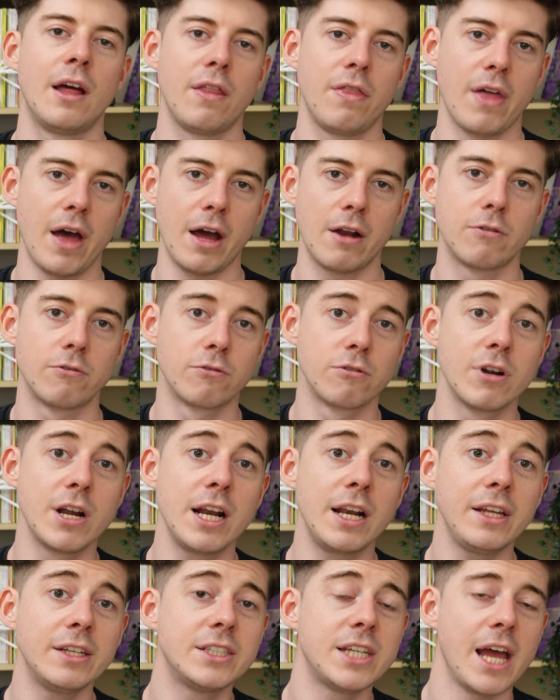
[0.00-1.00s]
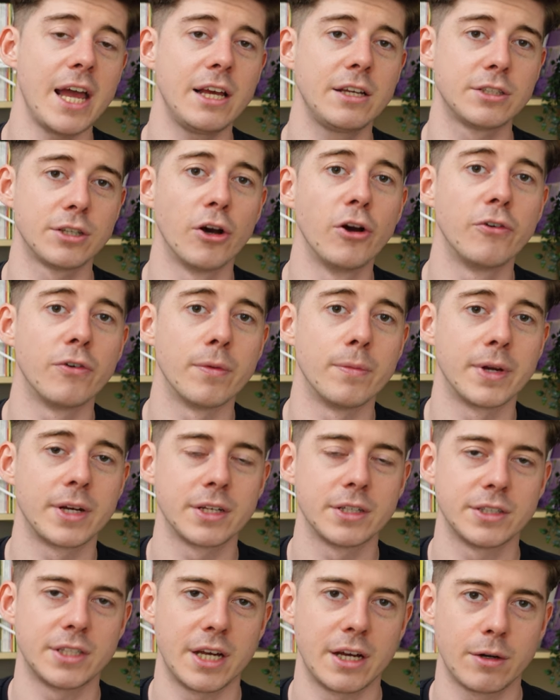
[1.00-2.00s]
that really takes over
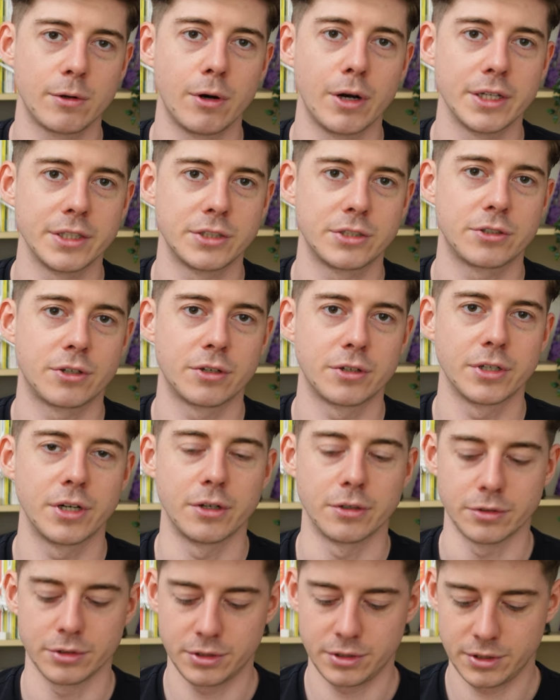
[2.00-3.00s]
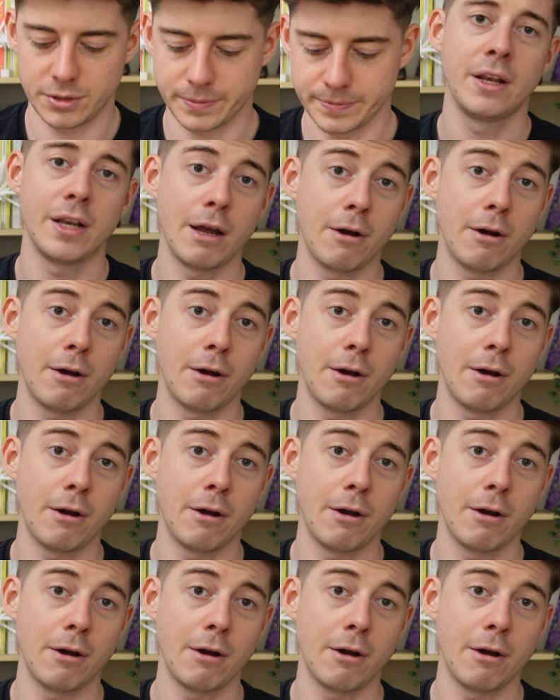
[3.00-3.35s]
because they're quite strong notes.